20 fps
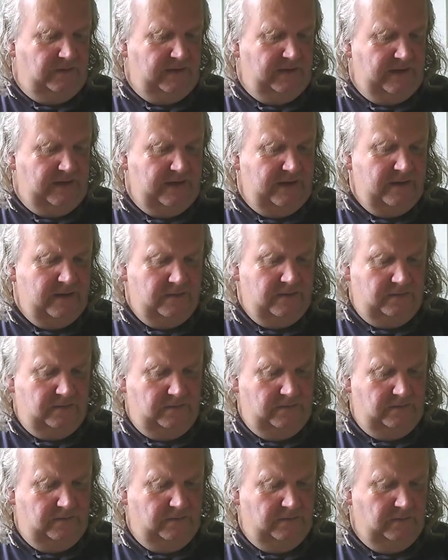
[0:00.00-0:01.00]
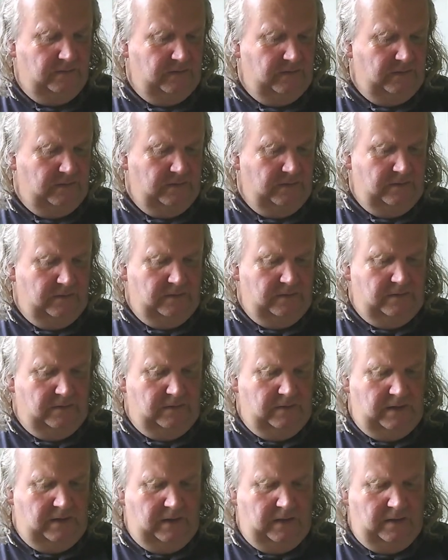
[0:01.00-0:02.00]
Okay.
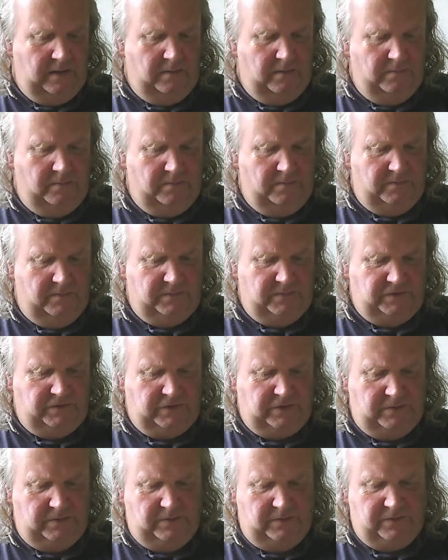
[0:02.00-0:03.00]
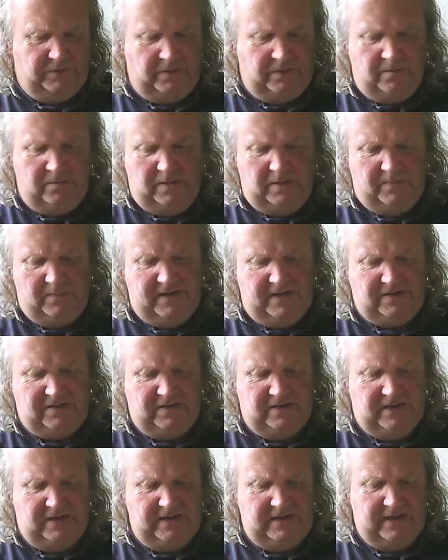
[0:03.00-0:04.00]
Um, so there was only
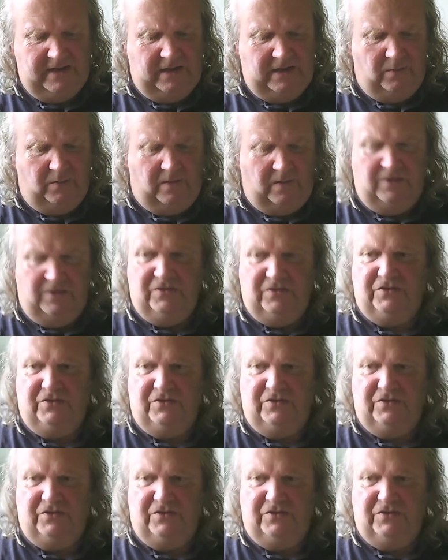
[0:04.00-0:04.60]
basically yellow